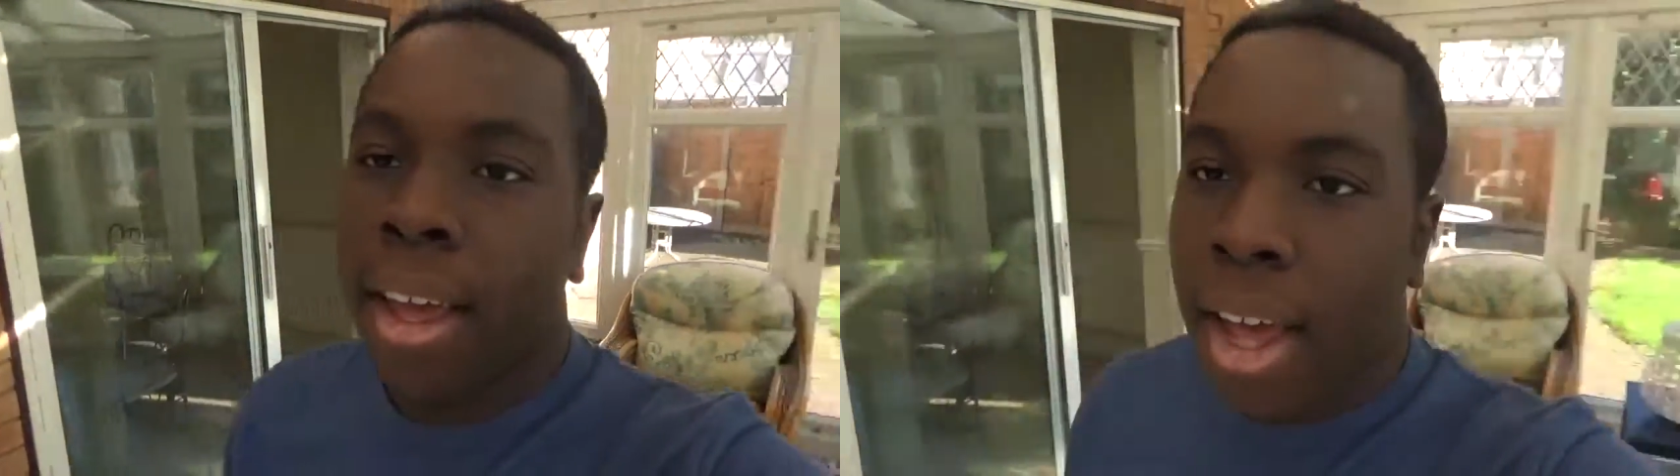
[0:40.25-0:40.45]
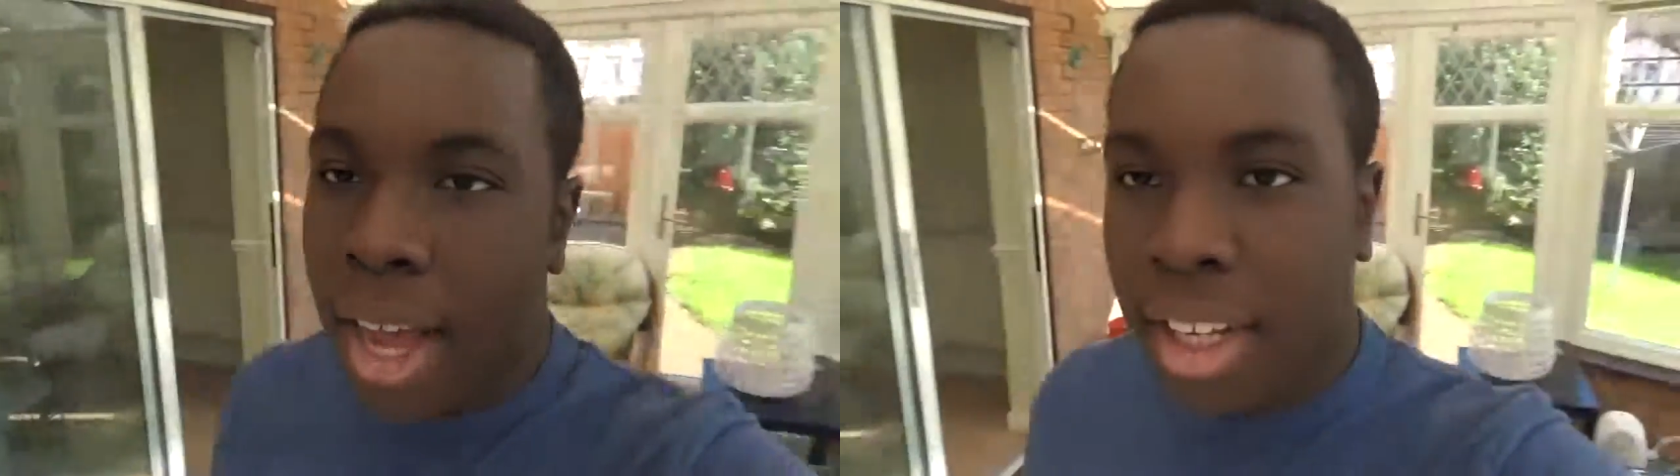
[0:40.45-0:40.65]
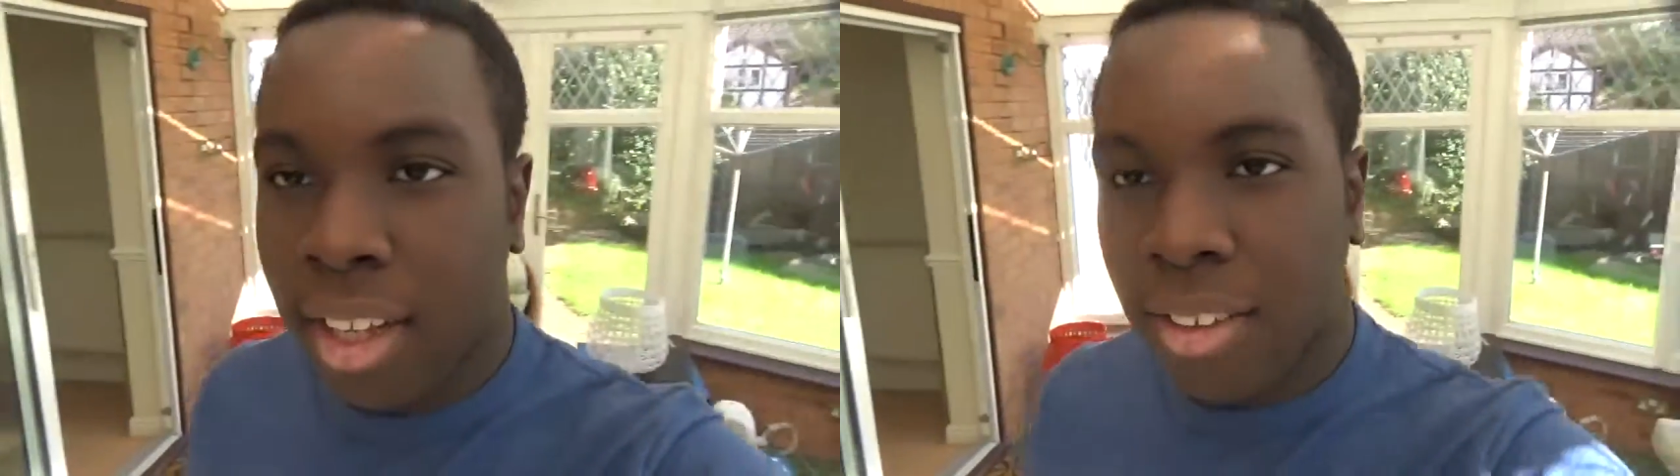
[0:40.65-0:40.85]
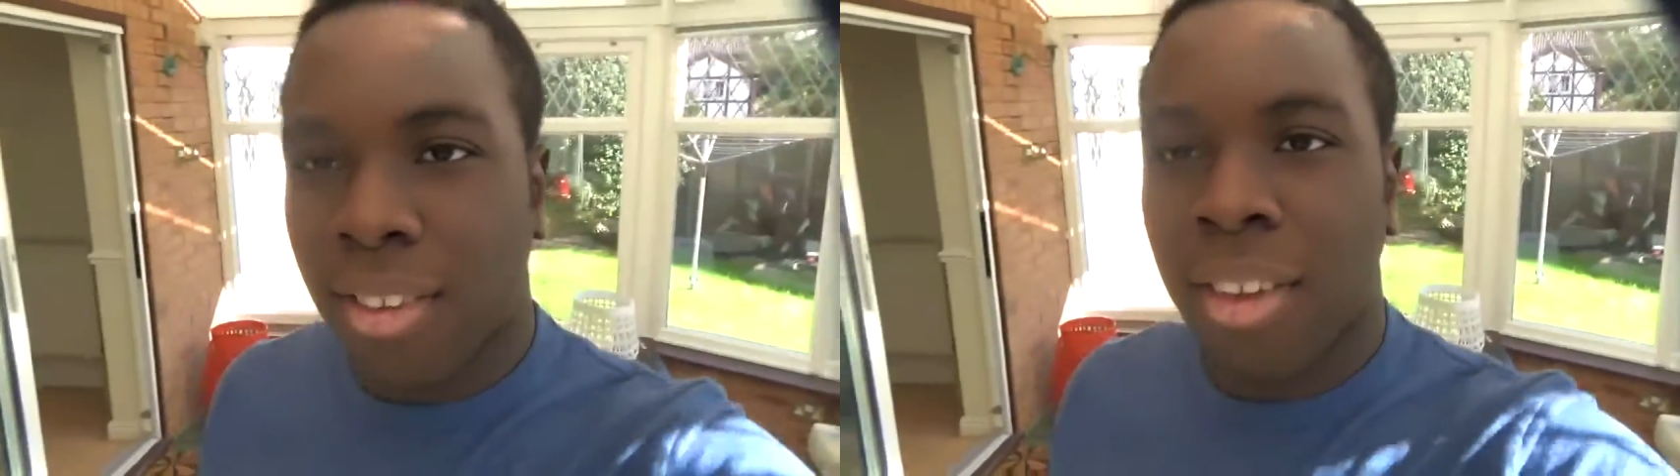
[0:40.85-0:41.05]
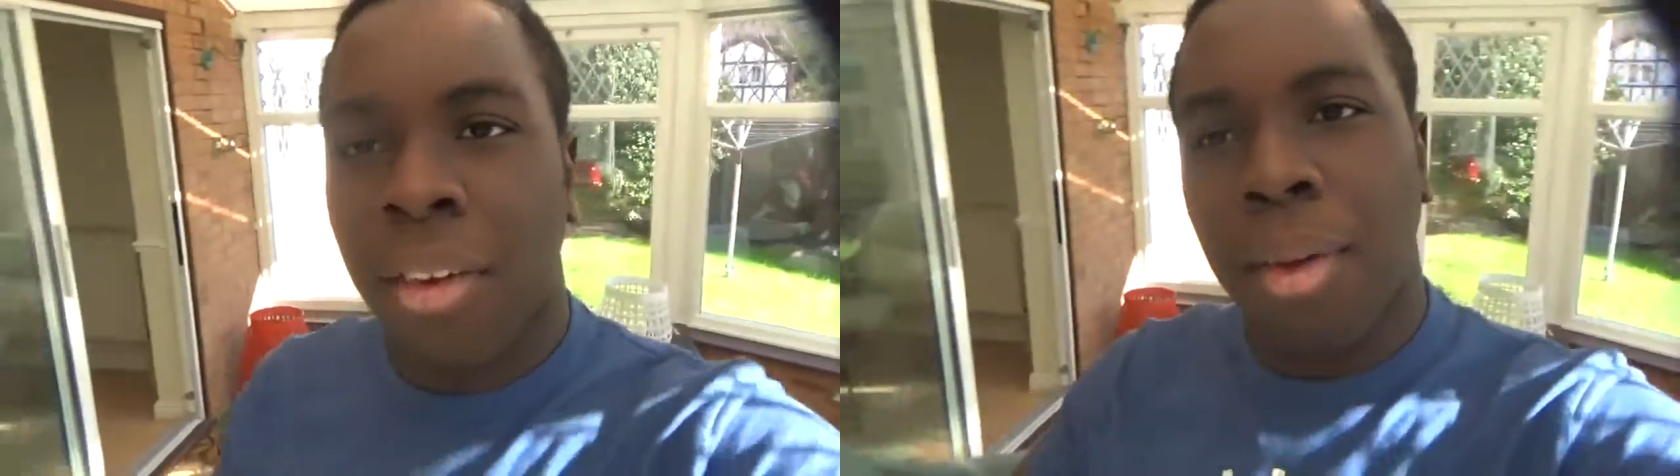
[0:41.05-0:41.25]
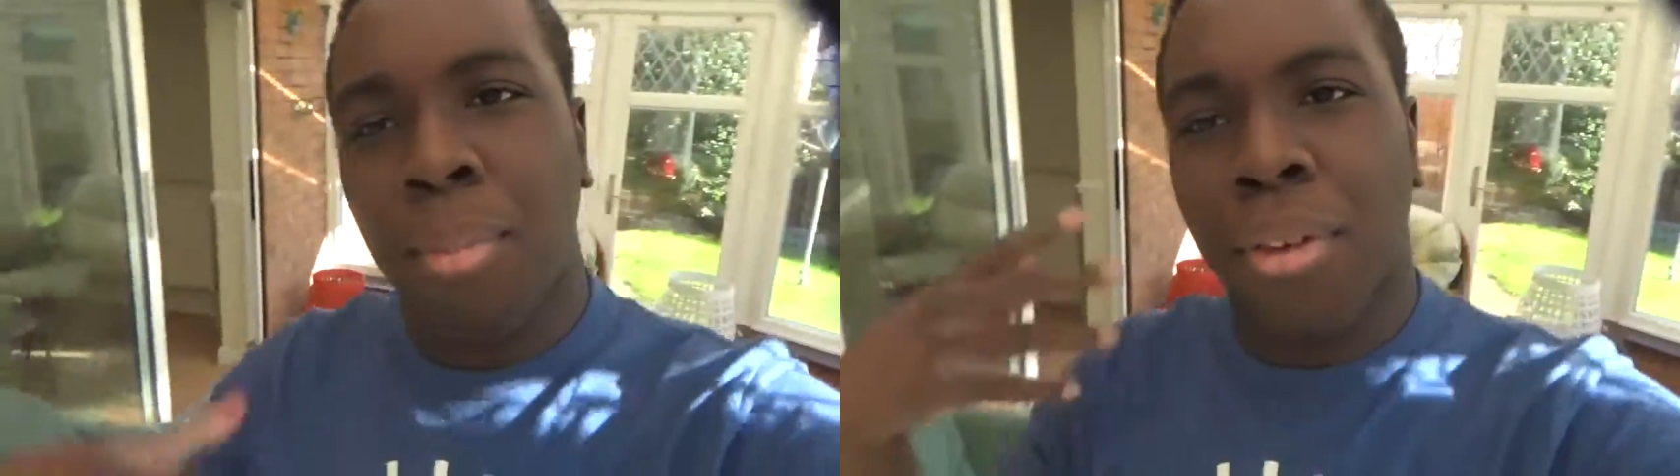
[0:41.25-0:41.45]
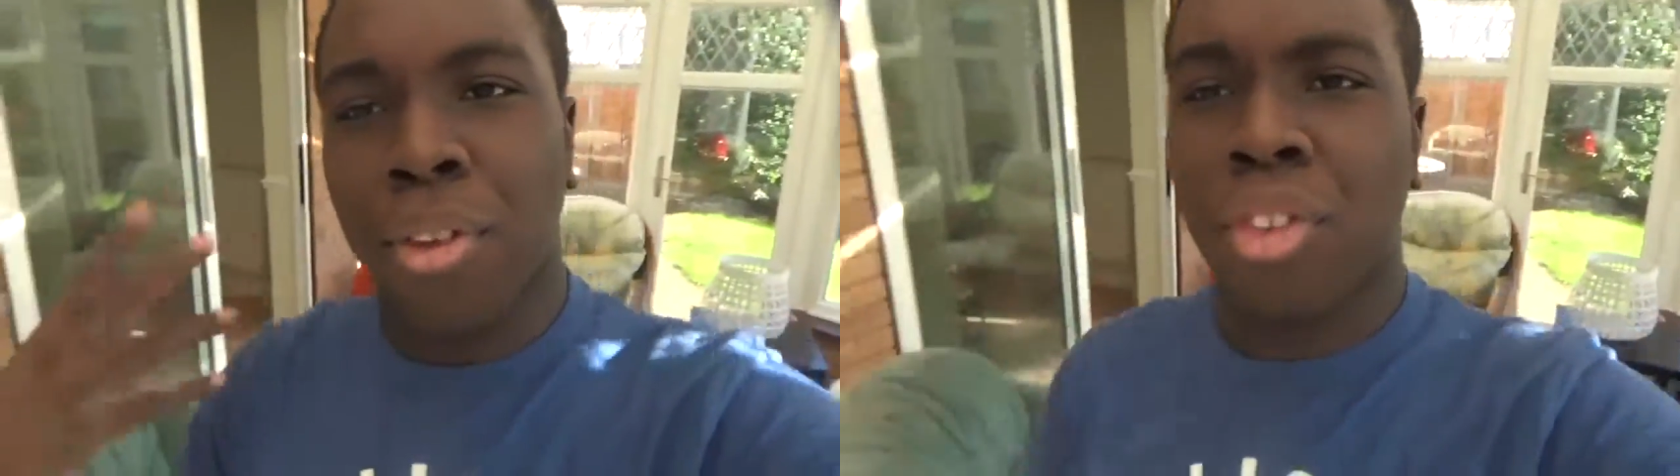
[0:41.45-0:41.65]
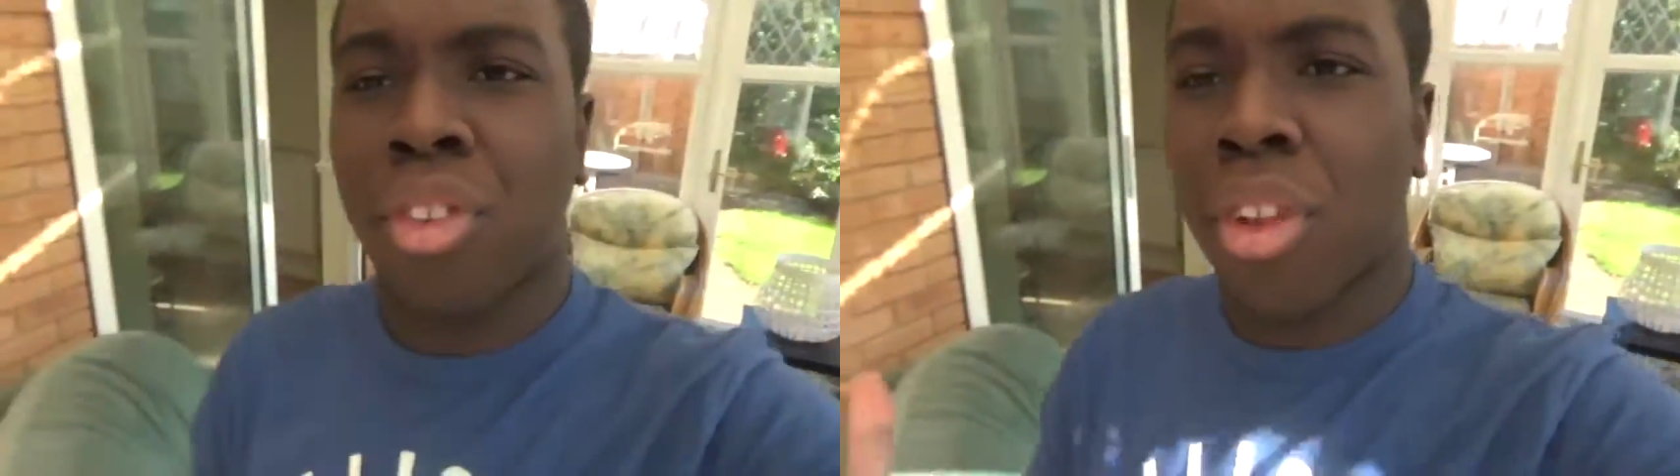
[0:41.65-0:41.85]
and he's in a bit of a
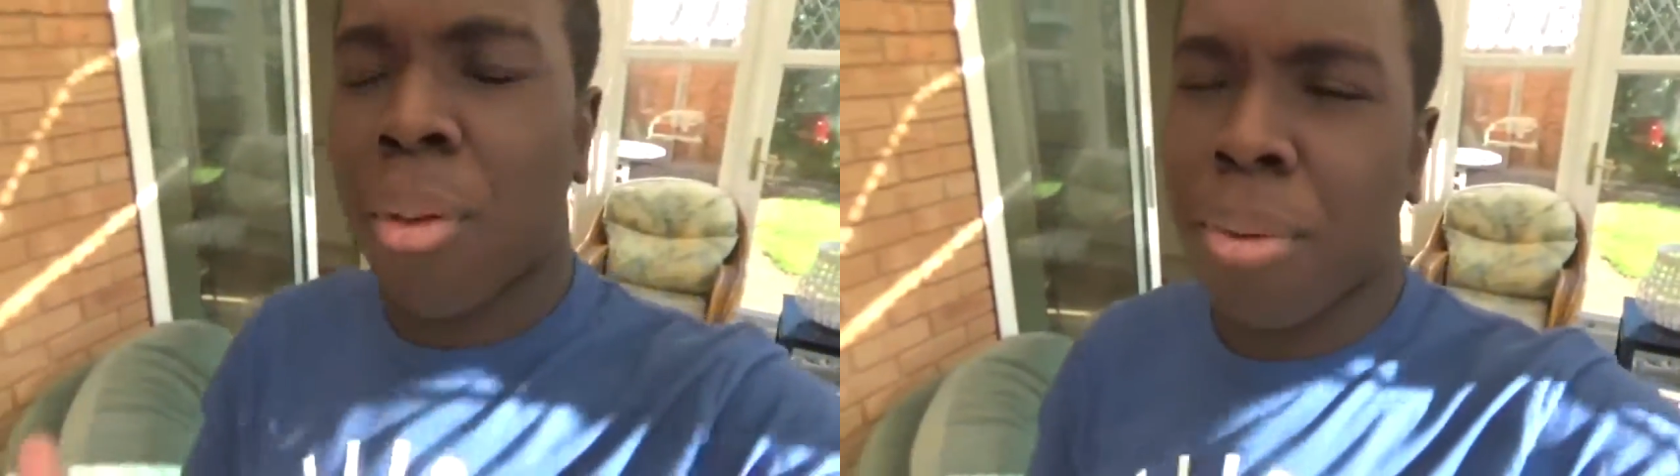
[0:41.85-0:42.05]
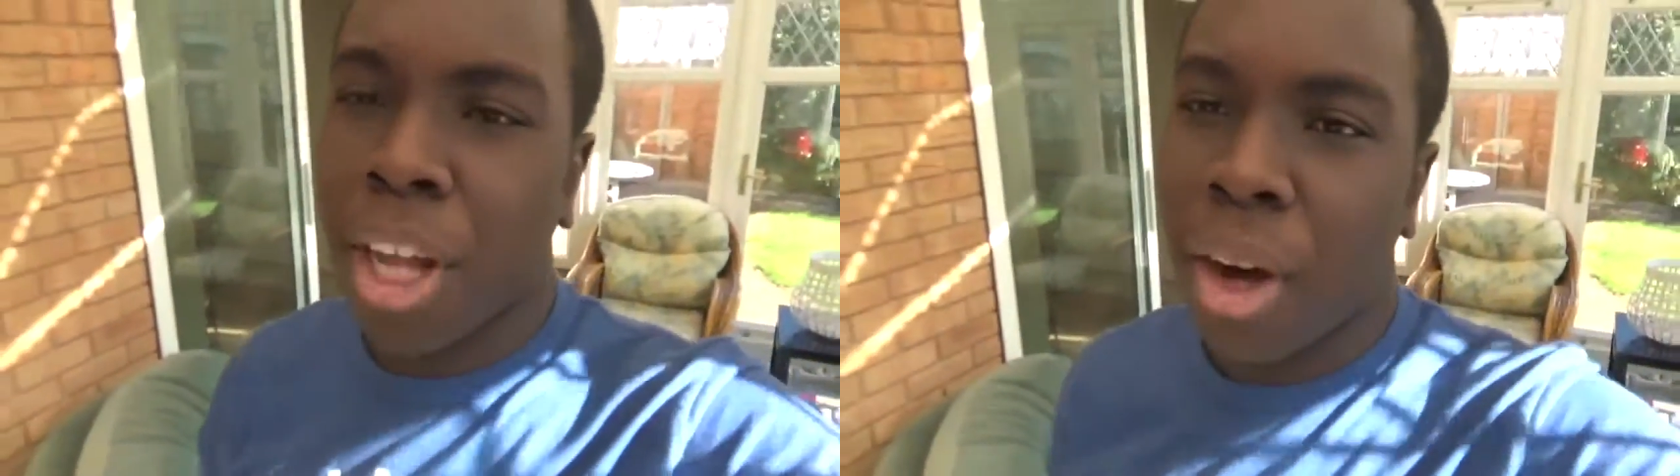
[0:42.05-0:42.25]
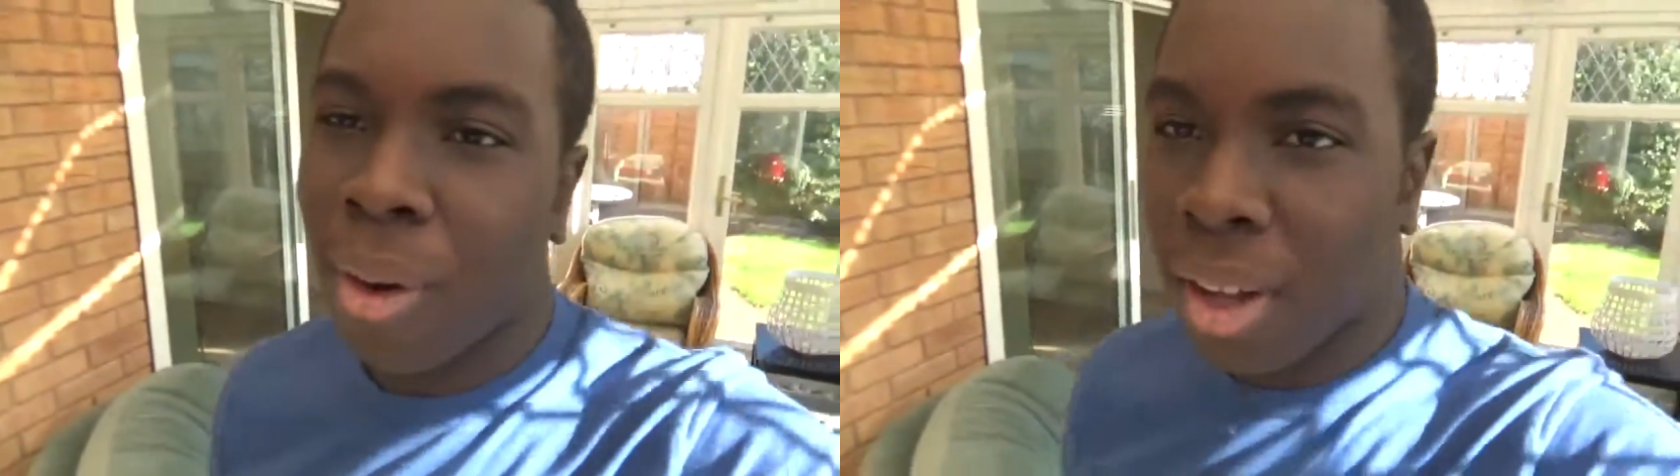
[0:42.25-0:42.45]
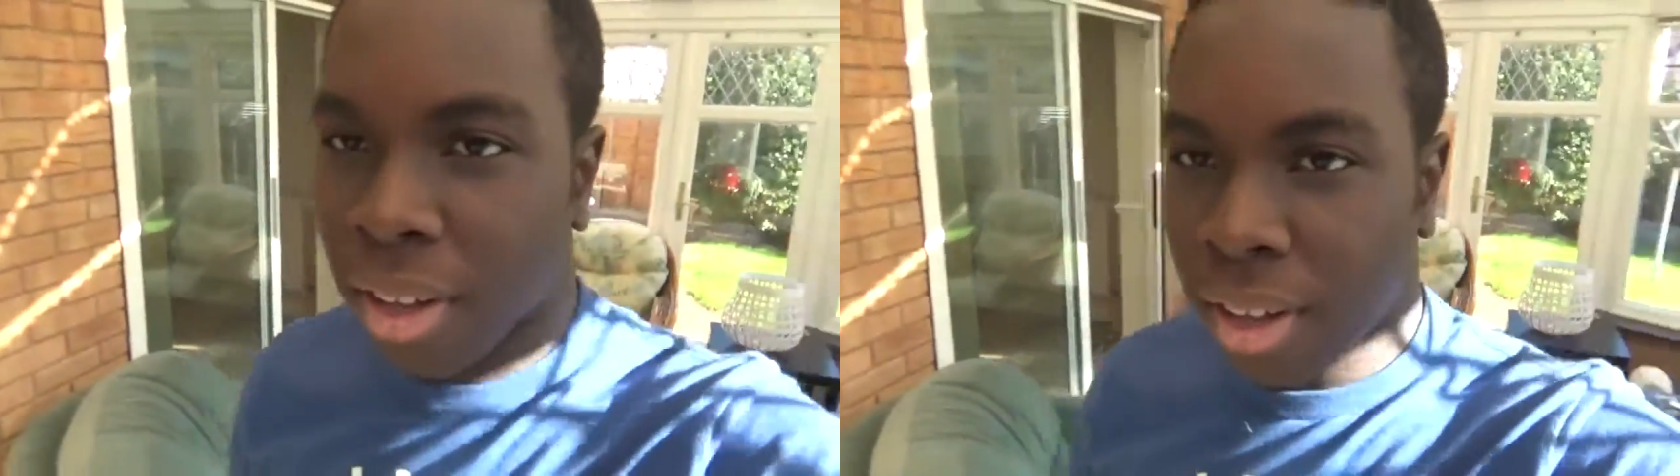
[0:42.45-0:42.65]
slump now.